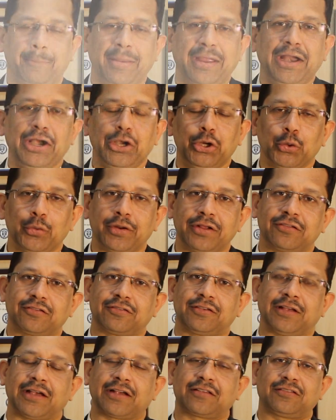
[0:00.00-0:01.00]
Pain during
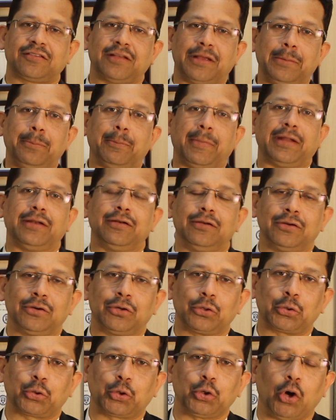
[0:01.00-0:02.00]
sex in men
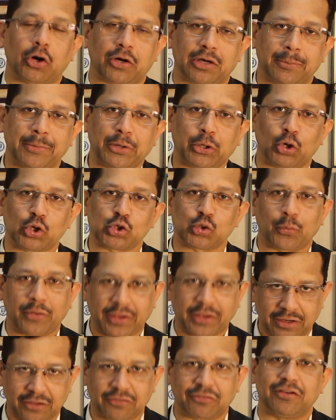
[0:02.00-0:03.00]
could occur because of
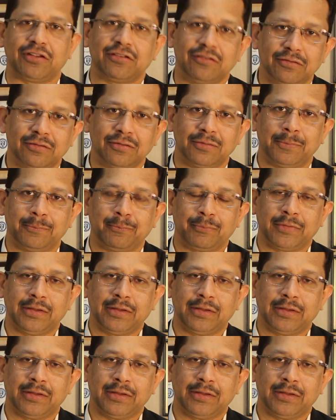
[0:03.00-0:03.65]
various reasons.